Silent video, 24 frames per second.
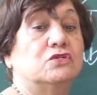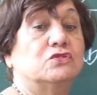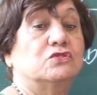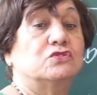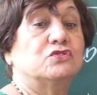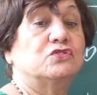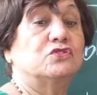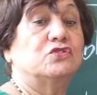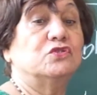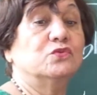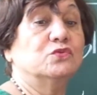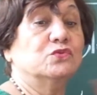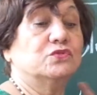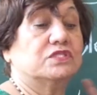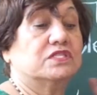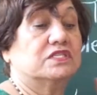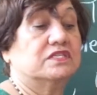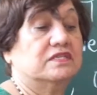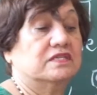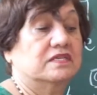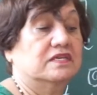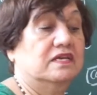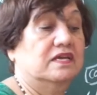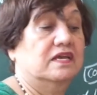tooth.
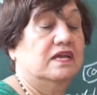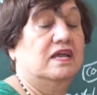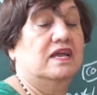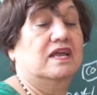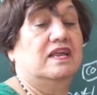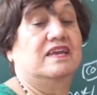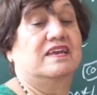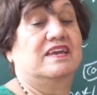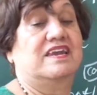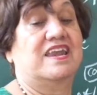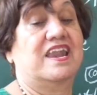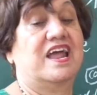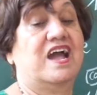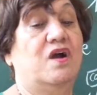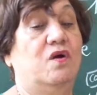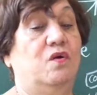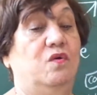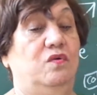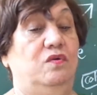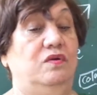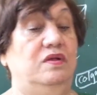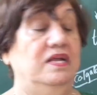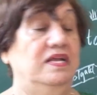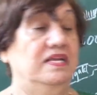Now,
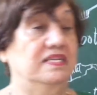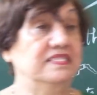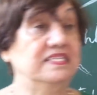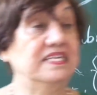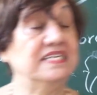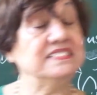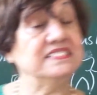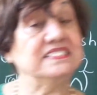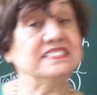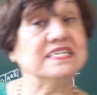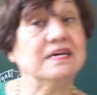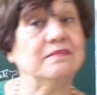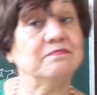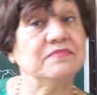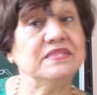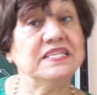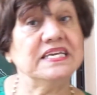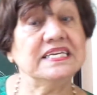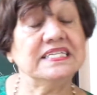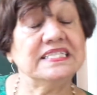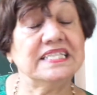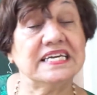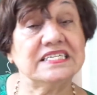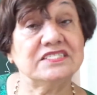there's
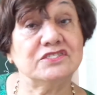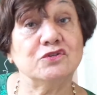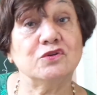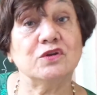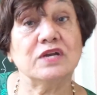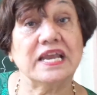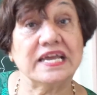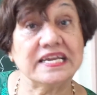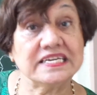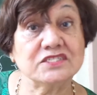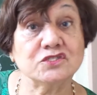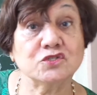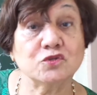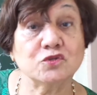something that you like to